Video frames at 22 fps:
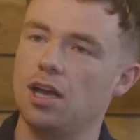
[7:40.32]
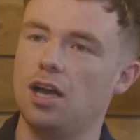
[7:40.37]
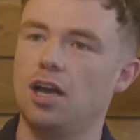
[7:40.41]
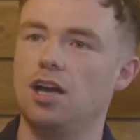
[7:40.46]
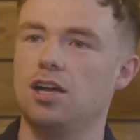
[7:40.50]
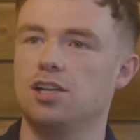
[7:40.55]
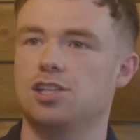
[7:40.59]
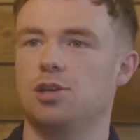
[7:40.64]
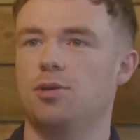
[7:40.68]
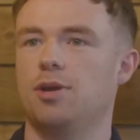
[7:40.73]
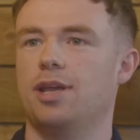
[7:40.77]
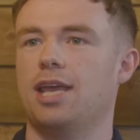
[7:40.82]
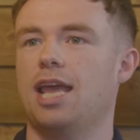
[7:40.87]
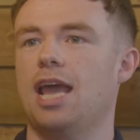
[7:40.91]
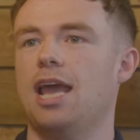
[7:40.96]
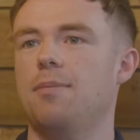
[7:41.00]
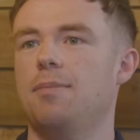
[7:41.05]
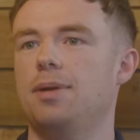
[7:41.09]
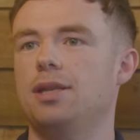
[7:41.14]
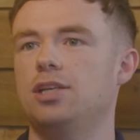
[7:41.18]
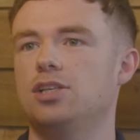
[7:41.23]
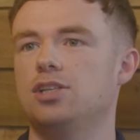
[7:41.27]
So I
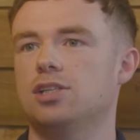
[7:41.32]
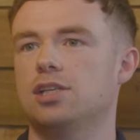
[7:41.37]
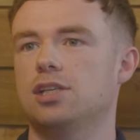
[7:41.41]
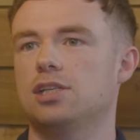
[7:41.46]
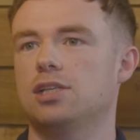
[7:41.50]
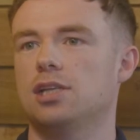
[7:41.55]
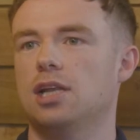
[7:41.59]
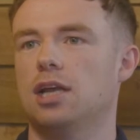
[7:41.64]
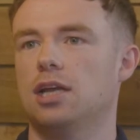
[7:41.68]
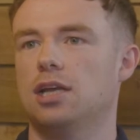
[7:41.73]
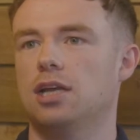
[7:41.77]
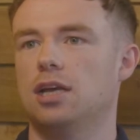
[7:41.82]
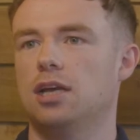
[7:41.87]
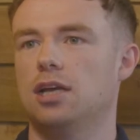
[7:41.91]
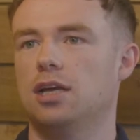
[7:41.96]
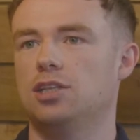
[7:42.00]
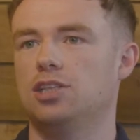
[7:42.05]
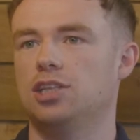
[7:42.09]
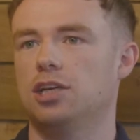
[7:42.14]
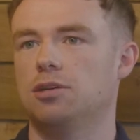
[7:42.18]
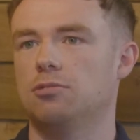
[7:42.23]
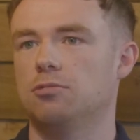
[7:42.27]
came in just as like a
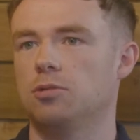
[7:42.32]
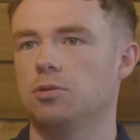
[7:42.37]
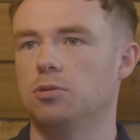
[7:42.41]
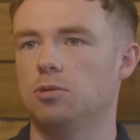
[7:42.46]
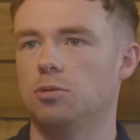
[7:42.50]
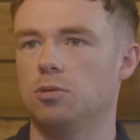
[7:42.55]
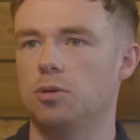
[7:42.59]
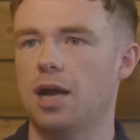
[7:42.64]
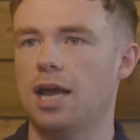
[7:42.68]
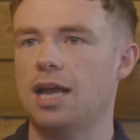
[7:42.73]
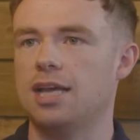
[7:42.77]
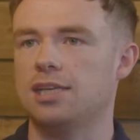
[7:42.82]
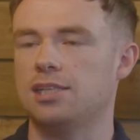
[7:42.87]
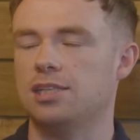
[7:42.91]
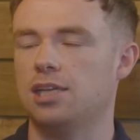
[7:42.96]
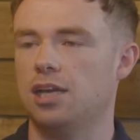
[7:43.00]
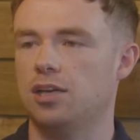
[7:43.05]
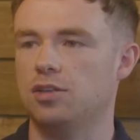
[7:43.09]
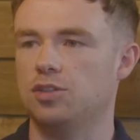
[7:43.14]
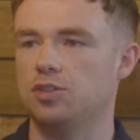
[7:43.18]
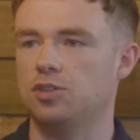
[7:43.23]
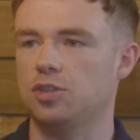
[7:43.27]
general
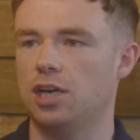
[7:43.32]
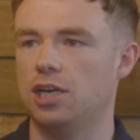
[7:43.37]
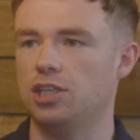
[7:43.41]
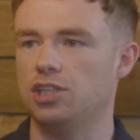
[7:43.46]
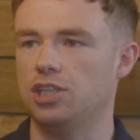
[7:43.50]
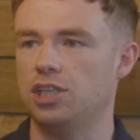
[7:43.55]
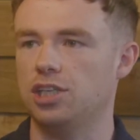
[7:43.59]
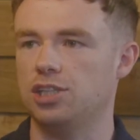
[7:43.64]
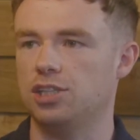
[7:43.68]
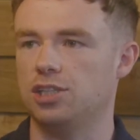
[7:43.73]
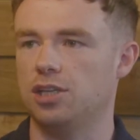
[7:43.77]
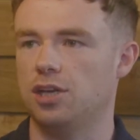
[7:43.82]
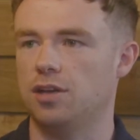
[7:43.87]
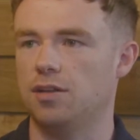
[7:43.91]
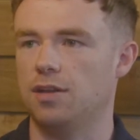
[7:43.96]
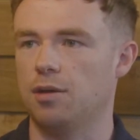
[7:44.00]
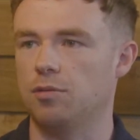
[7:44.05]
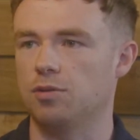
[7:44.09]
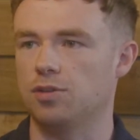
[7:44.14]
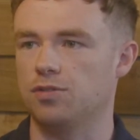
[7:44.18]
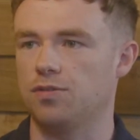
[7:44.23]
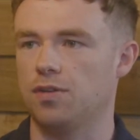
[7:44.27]
SEO strategist, so
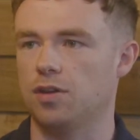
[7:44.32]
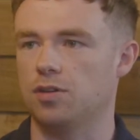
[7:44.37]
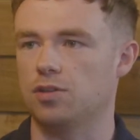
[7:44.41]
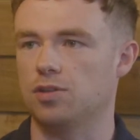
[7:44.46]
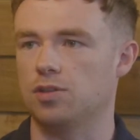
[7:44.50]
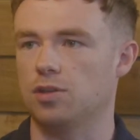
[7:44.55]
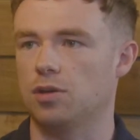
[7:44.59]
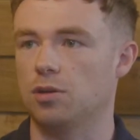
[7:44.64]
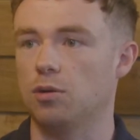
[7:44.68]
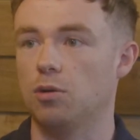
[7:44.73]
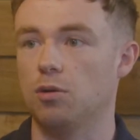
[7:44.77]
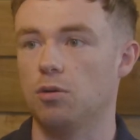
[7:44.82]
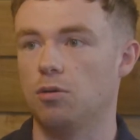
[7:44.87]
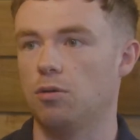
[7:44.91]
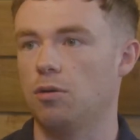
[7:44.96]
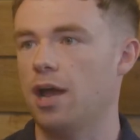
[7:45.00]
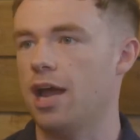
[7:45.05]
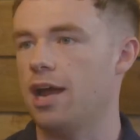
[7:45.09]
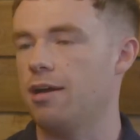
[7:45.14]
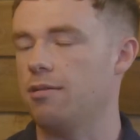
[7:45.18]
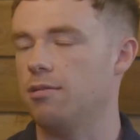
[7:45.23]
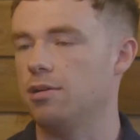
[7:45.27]
that was focused on all
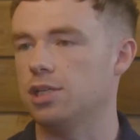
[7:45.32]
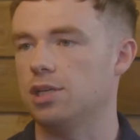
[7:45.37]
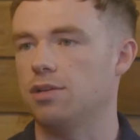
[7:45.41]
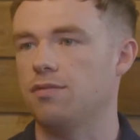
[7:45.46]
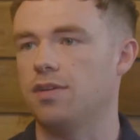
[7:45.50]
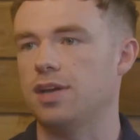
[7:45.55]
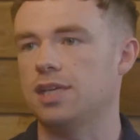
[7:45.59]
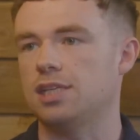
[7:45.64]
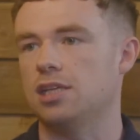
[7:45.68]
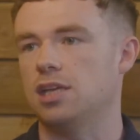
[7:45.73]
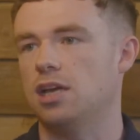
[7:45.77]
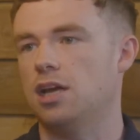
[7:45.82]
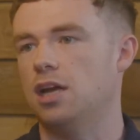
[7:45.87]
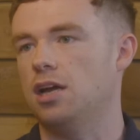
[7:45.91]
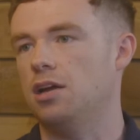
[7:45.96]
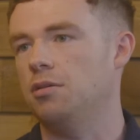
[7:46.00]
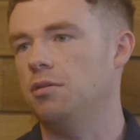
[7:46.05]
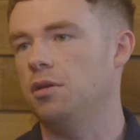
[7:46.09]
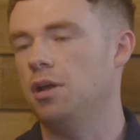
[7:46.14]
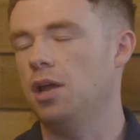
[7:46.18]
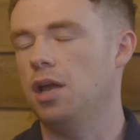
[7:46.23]
areas of SEO.